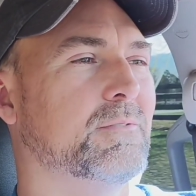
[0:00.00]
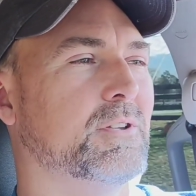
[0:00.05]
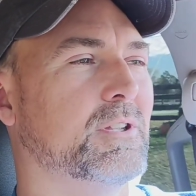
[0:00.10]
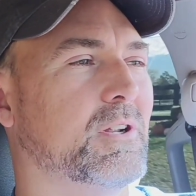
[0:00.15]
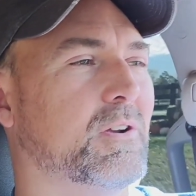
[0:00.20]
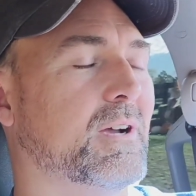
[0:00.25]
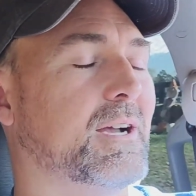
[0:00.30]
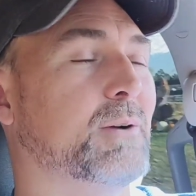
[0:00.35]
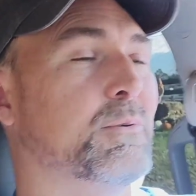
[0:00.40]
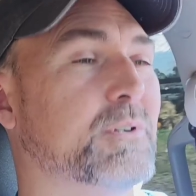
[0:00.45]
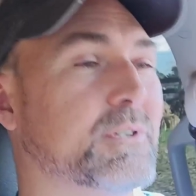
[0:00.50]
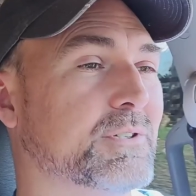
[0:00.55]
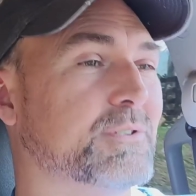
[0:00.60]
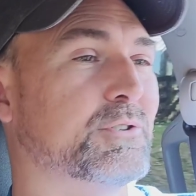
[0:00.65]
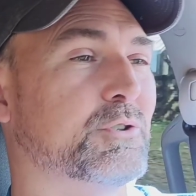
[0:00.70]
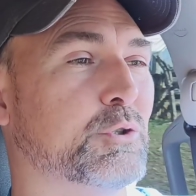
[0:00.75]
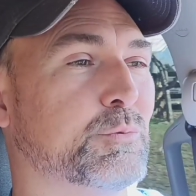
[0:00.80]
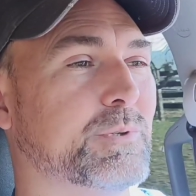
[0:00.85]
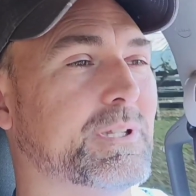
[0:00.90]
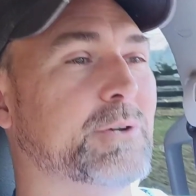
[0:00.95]
You know, I would
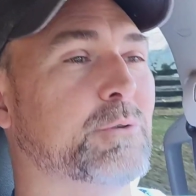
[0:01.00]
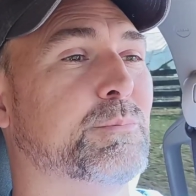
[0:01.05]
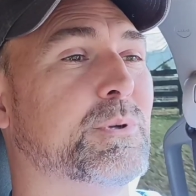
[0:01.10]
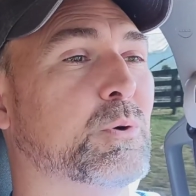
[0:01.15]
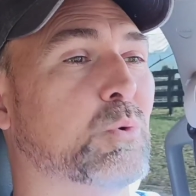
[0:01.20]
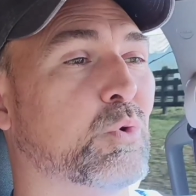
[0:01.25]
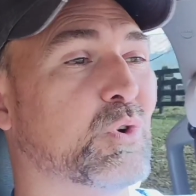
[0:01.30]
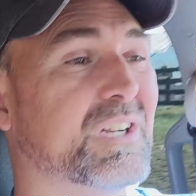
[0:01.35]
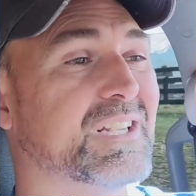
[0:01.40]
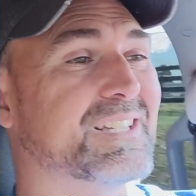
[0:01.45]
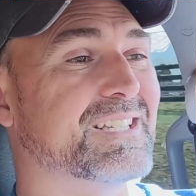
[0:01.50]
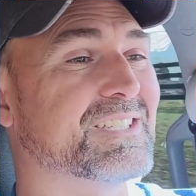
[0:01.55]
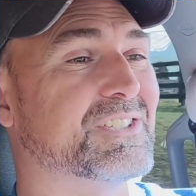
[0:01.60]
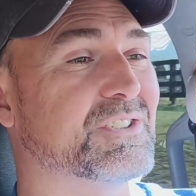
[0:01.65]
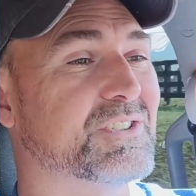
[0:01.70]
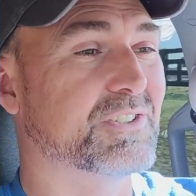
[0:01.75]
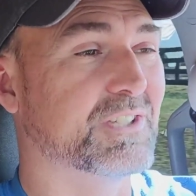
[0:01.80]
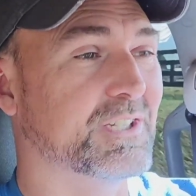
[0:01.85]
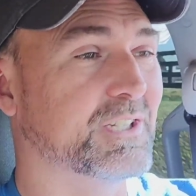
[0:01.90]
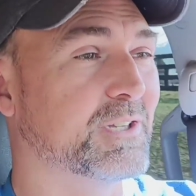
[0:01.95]
assume they would be really
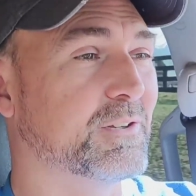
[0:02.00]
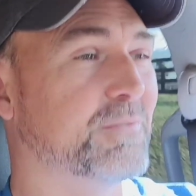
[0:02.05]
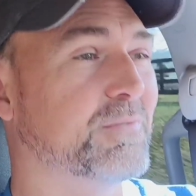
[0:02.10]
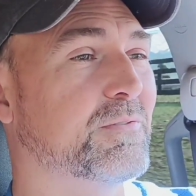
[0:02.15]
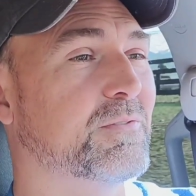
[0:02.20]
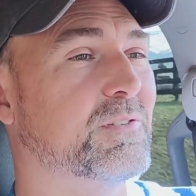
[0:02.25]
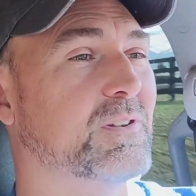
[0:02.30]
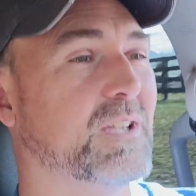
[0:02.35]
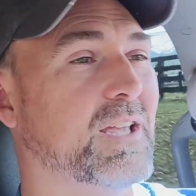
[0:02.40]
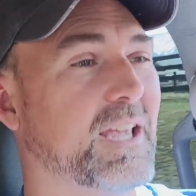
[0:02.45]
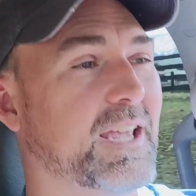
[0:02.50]
stiff